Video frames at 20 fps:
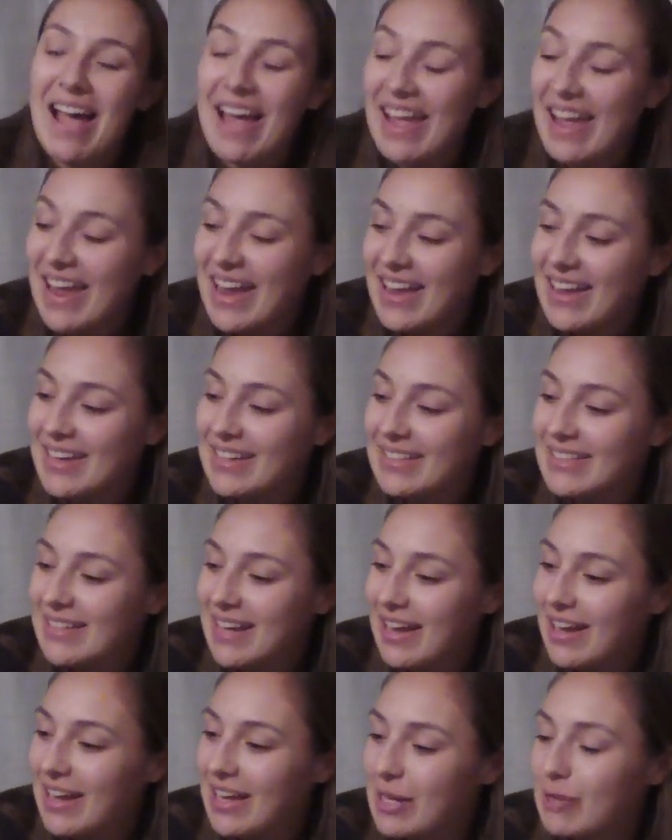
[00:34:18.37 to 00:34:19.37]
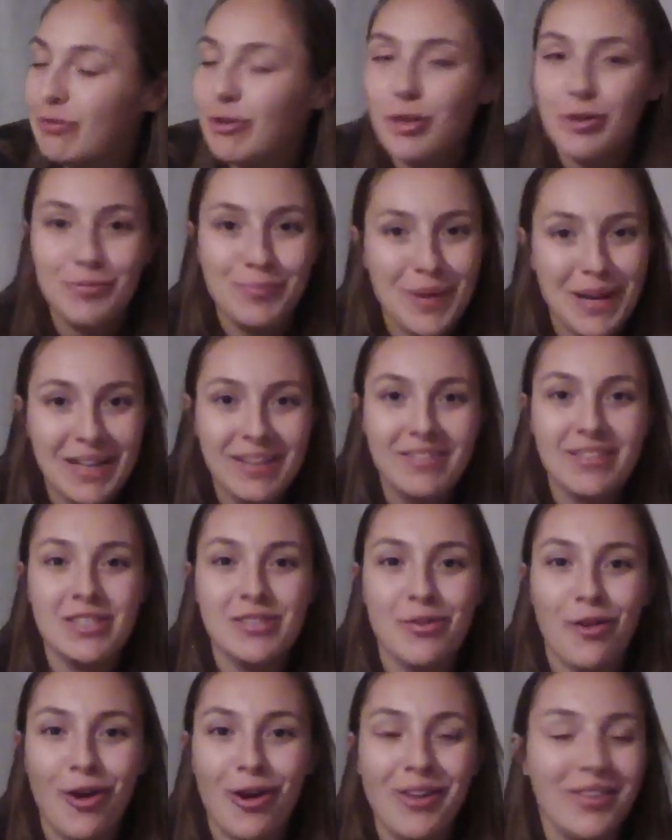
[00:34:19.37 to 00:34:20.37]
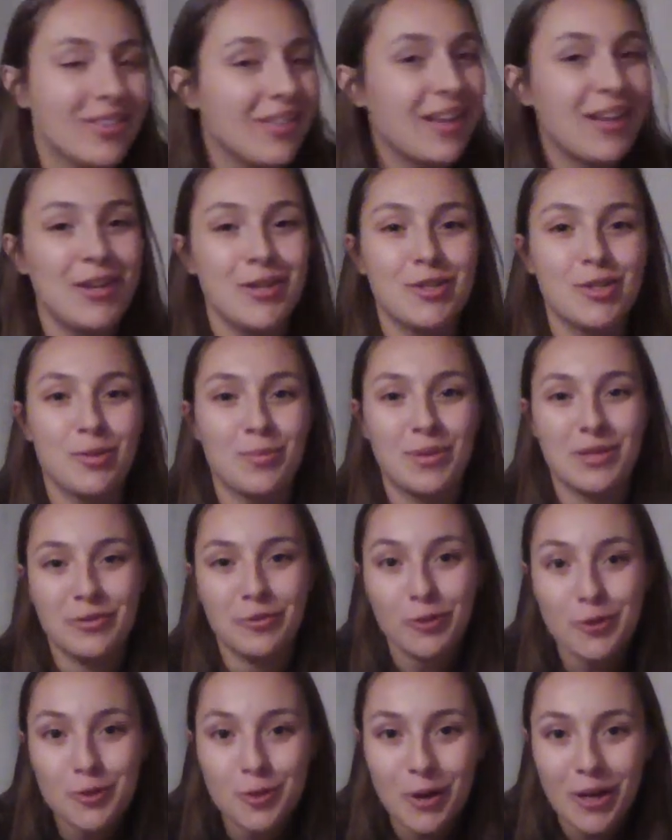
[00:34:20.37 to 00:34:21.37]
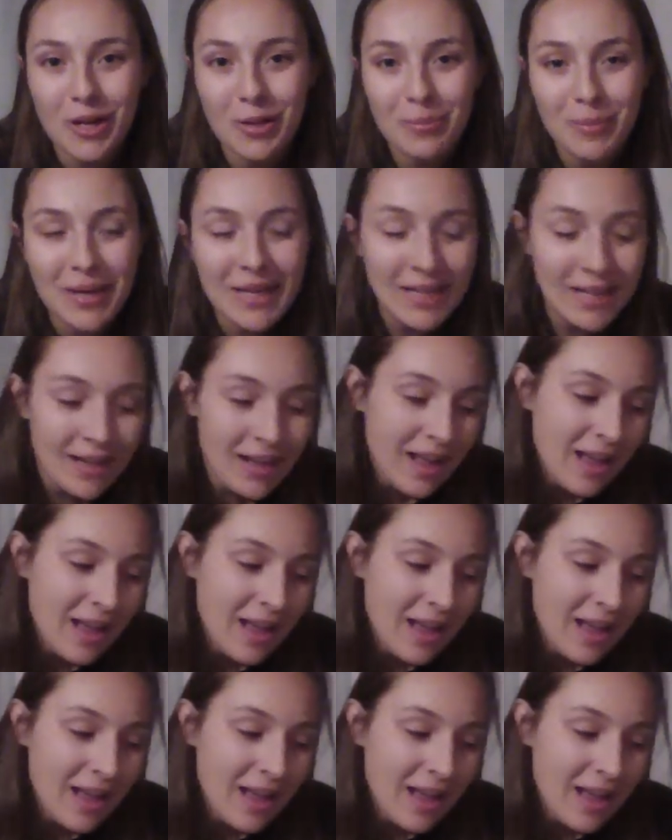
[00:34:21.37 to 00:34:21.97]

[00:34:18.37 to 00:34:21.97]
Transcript: And if you've made it this far, thank you so much for joining me.